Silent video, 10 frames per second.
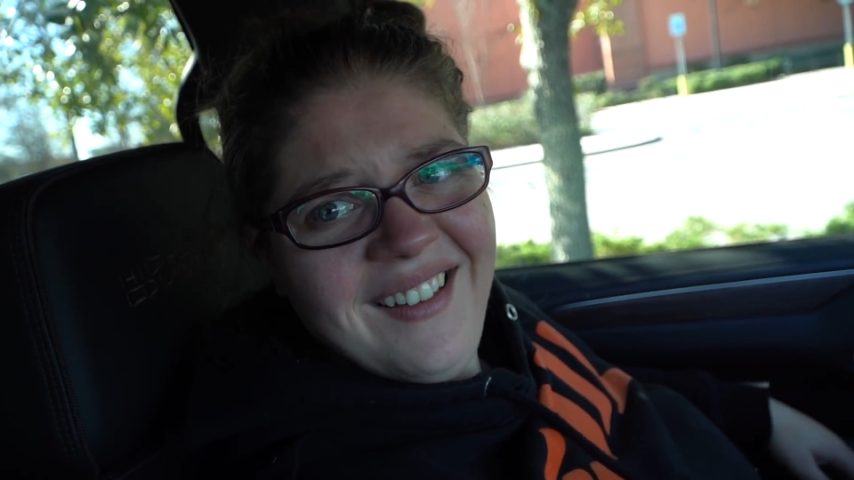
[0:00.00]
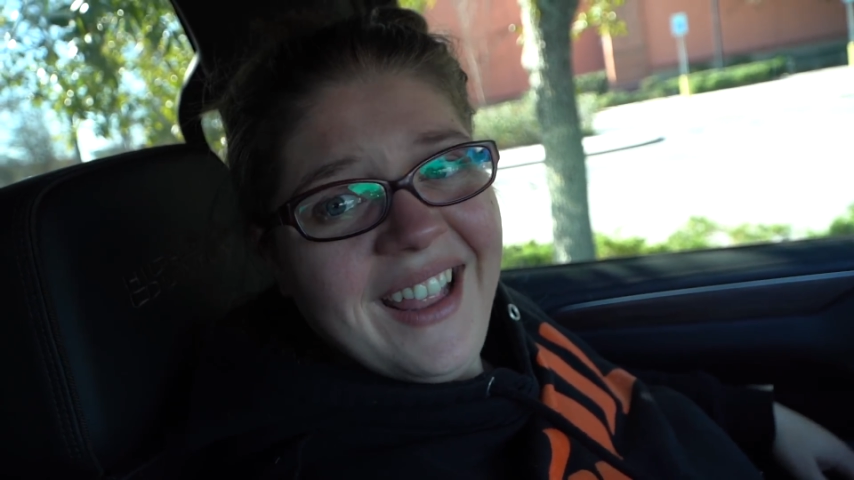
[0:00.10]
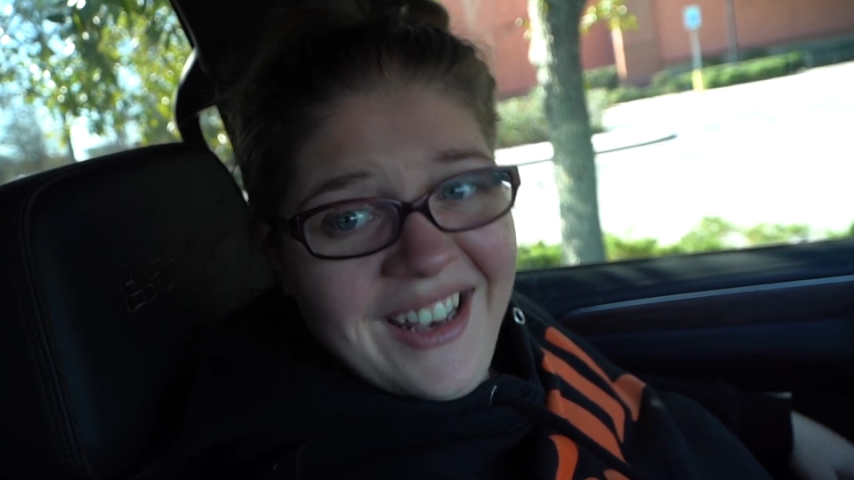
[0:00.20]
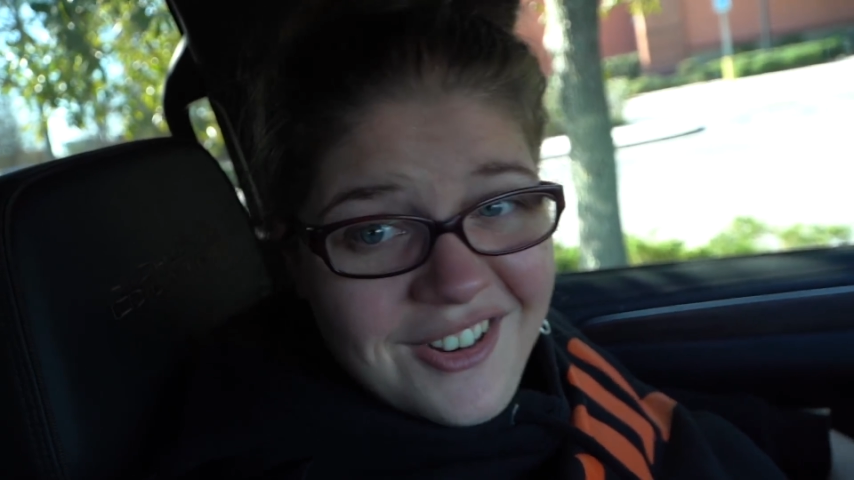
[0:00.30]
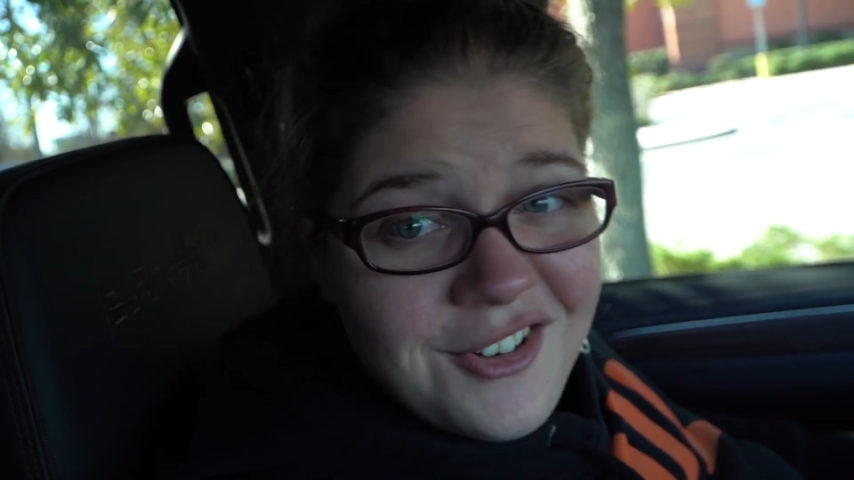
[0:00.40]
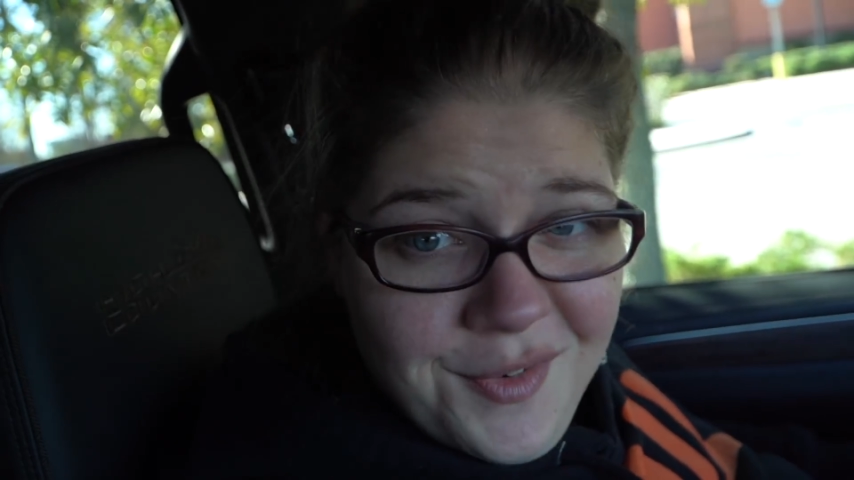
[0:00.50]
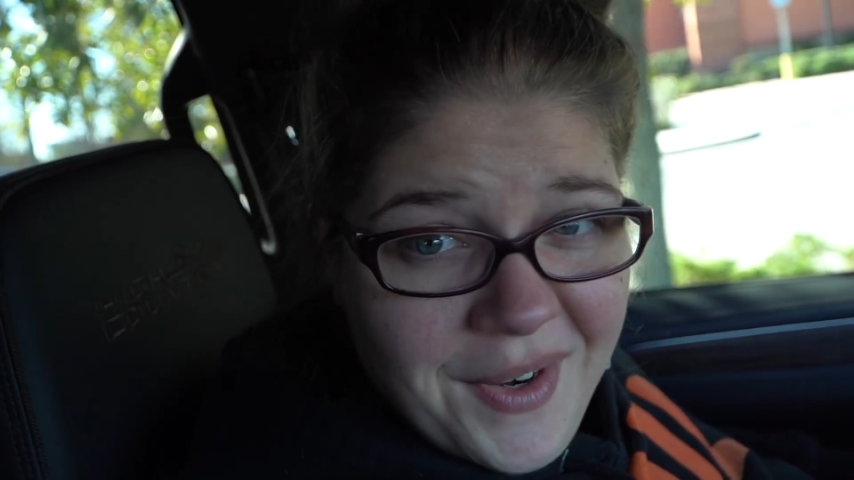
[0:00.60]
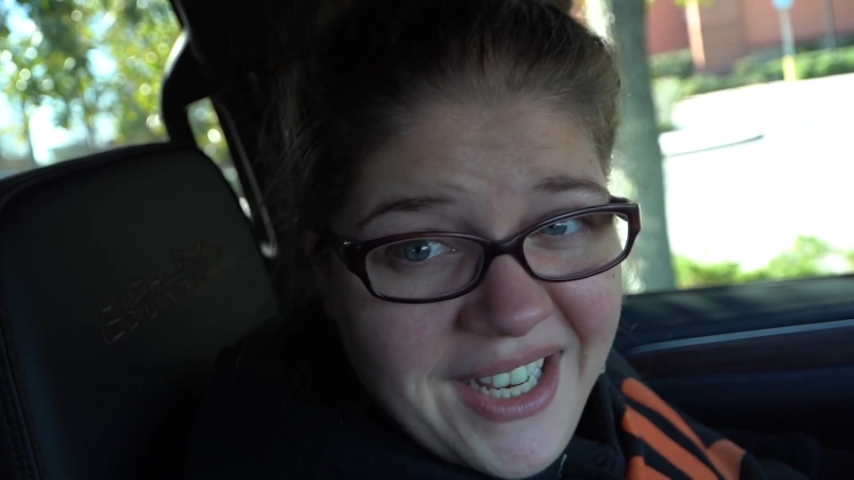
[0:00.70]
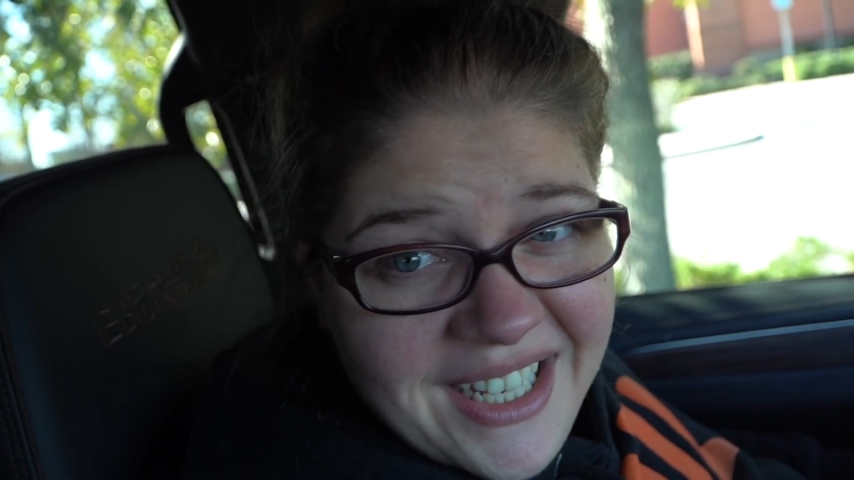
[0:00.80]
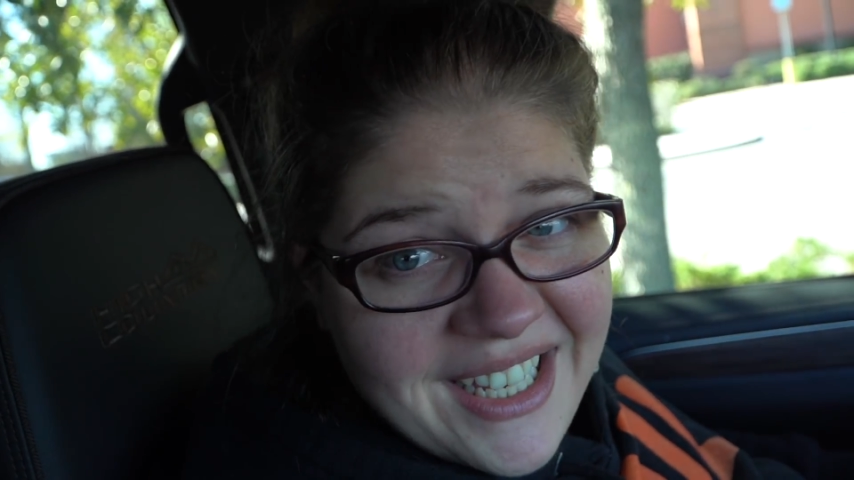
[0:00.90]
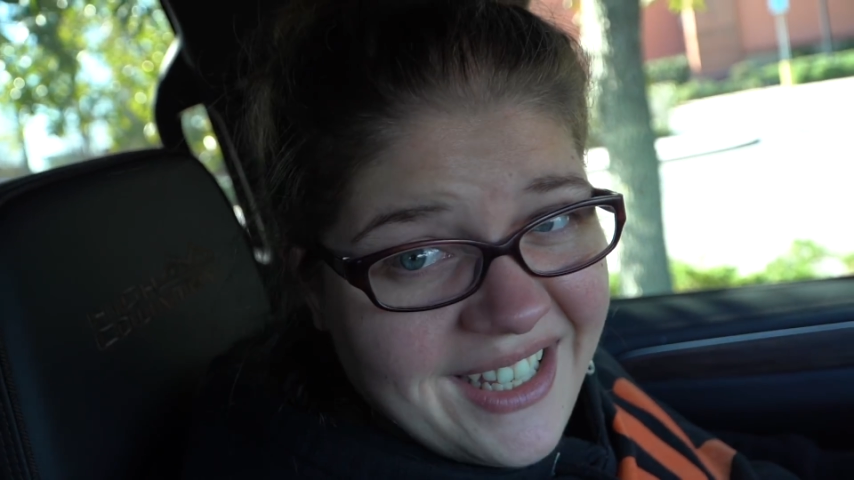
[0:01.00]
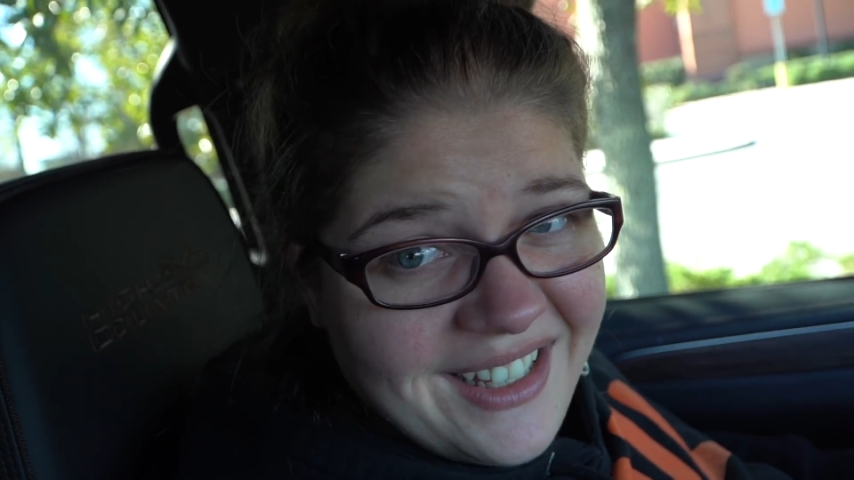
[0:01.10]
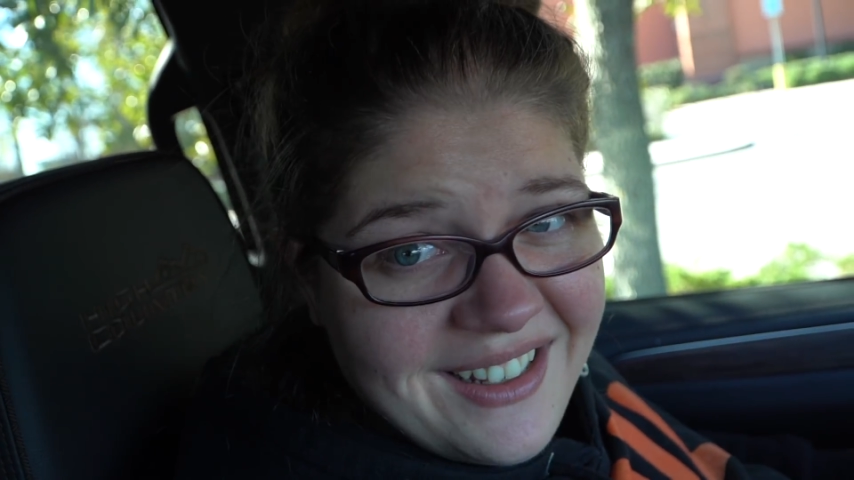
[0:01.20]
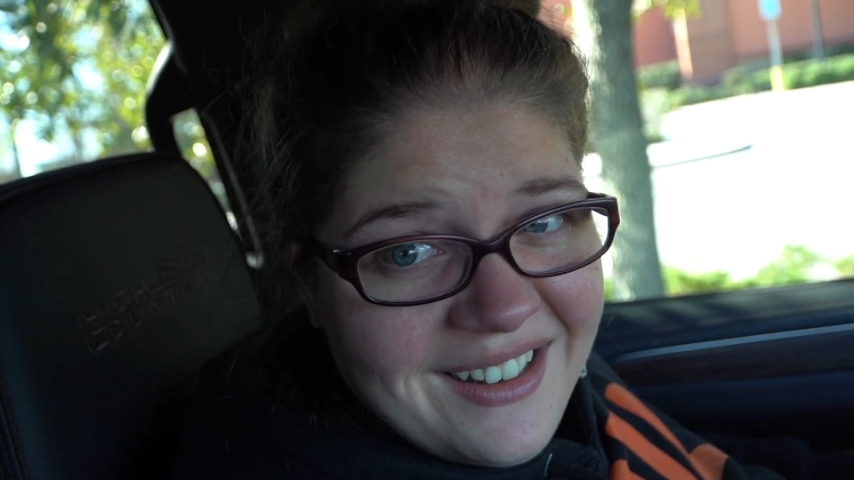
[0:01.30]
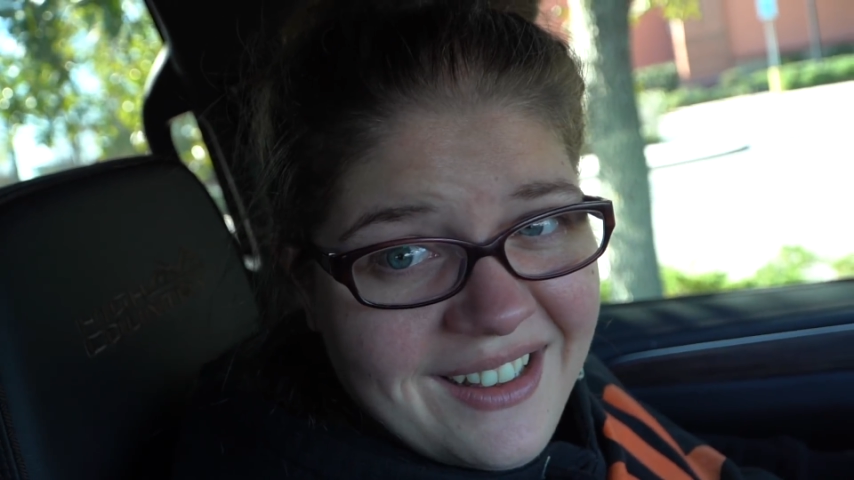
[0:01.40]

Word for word: And you drink it.